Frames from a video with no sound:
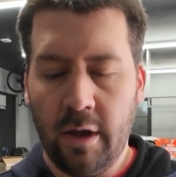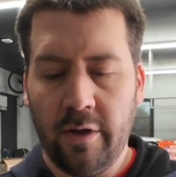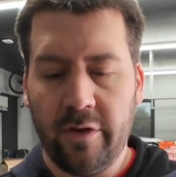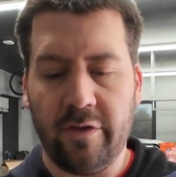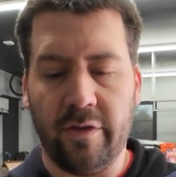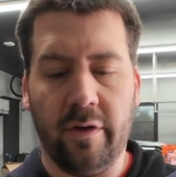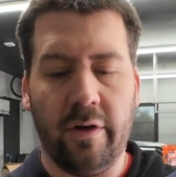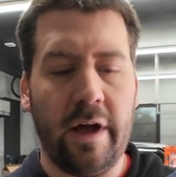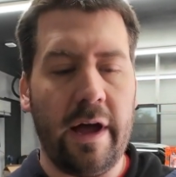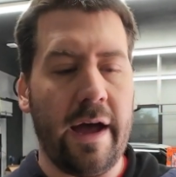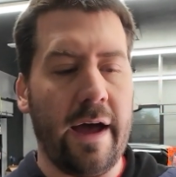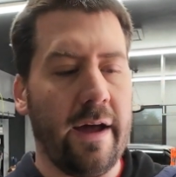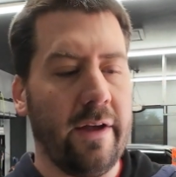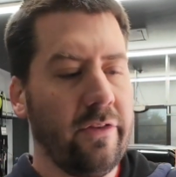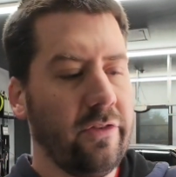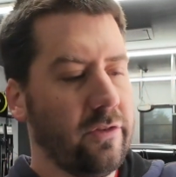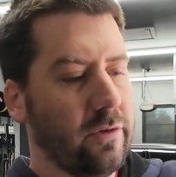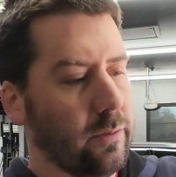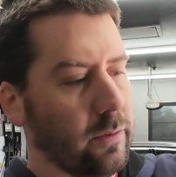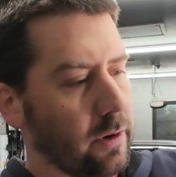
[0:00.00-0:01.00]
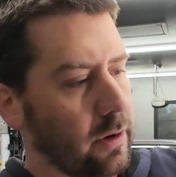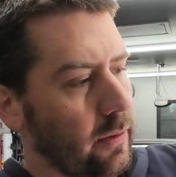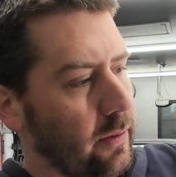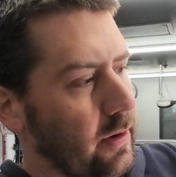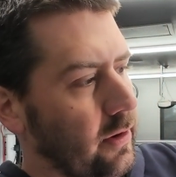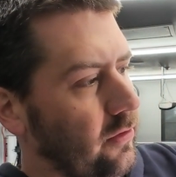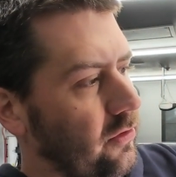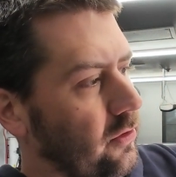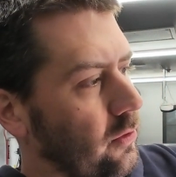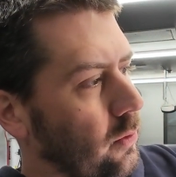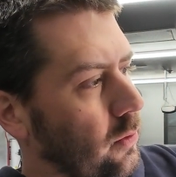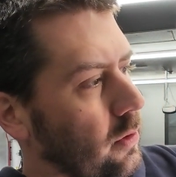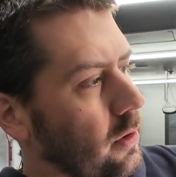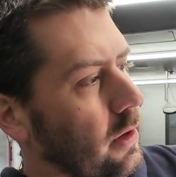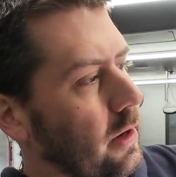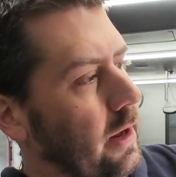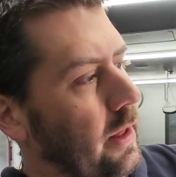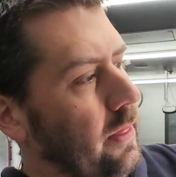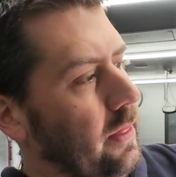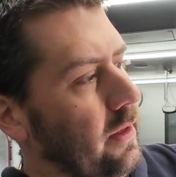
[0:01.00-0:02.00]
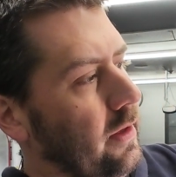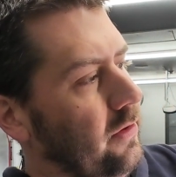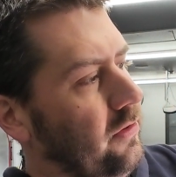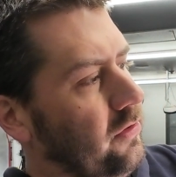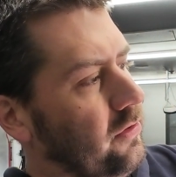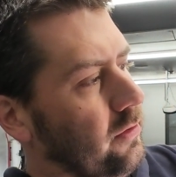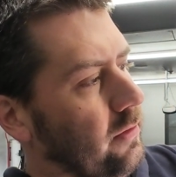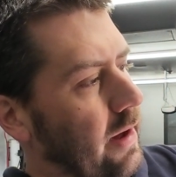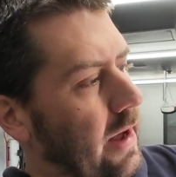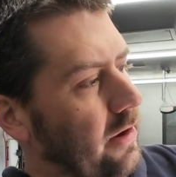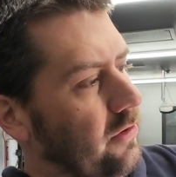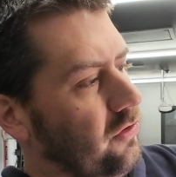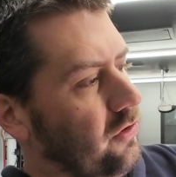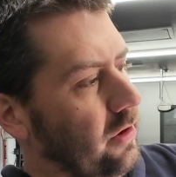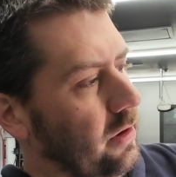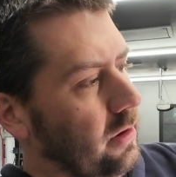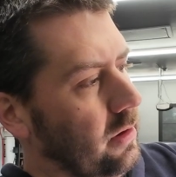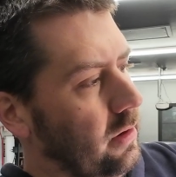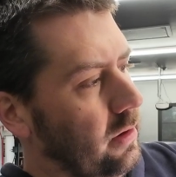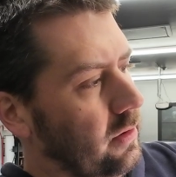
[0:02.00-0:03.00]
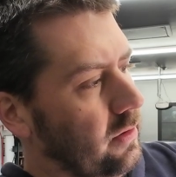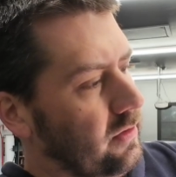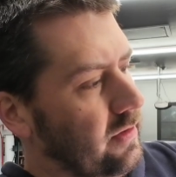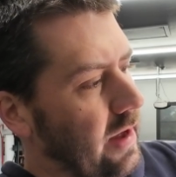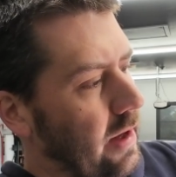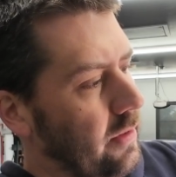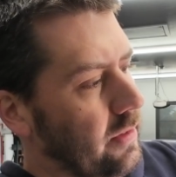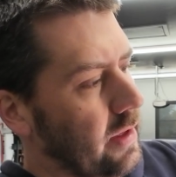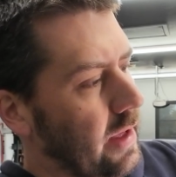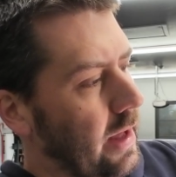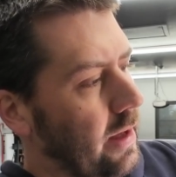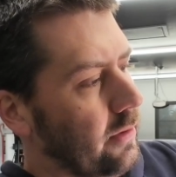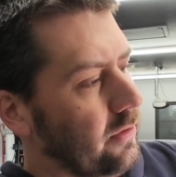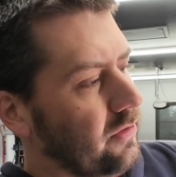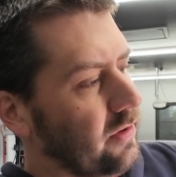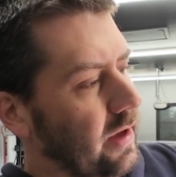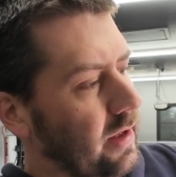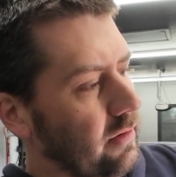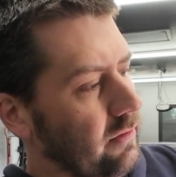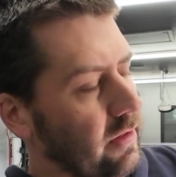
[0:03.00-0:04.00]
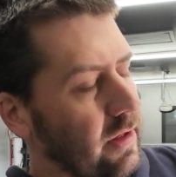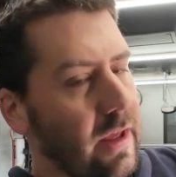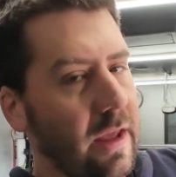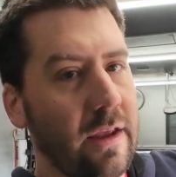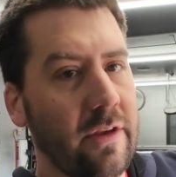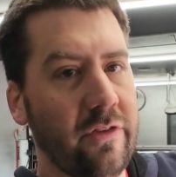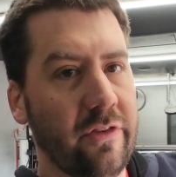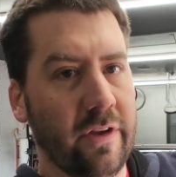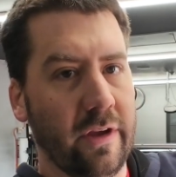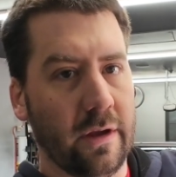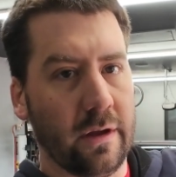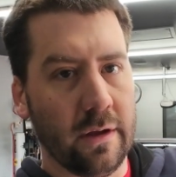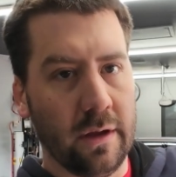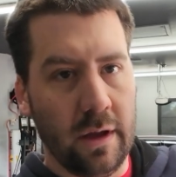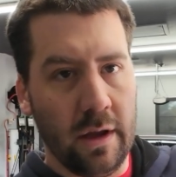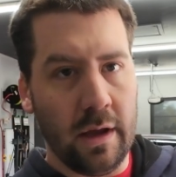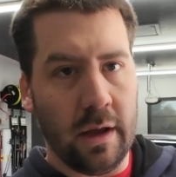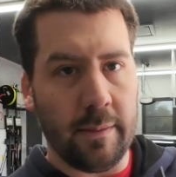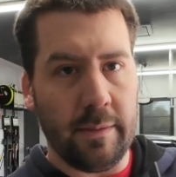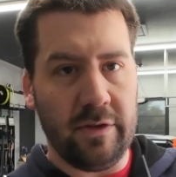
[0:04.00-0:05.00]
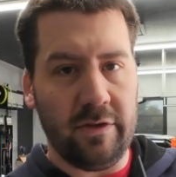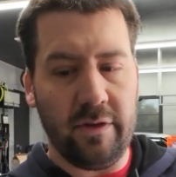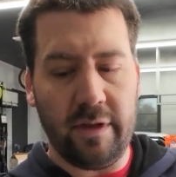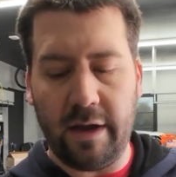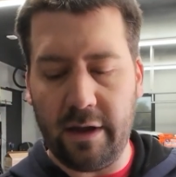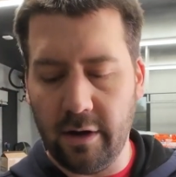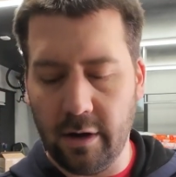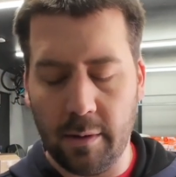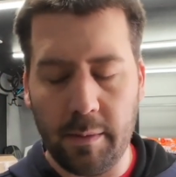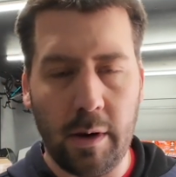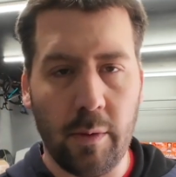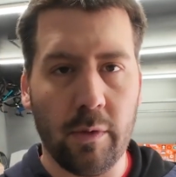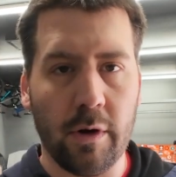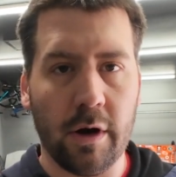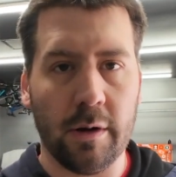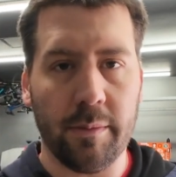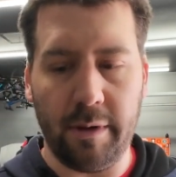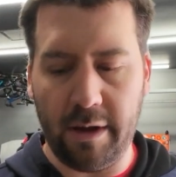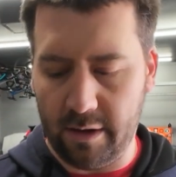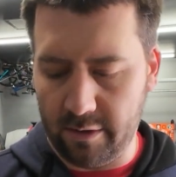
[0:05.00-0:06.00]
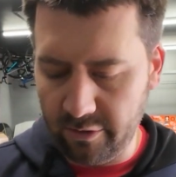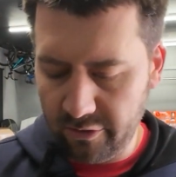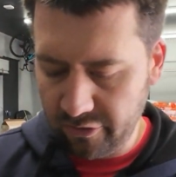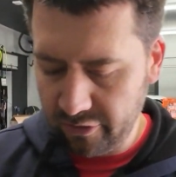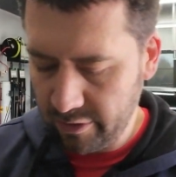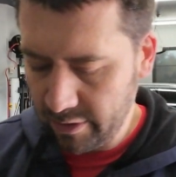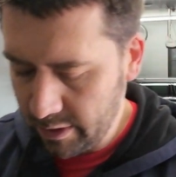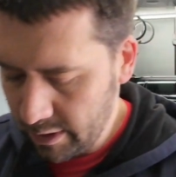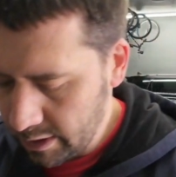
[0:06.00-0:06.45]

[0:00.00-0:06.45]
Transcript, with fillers: So last, we're going to score in this direction down the outside of the casing. I'm gonna do that here on my workbench.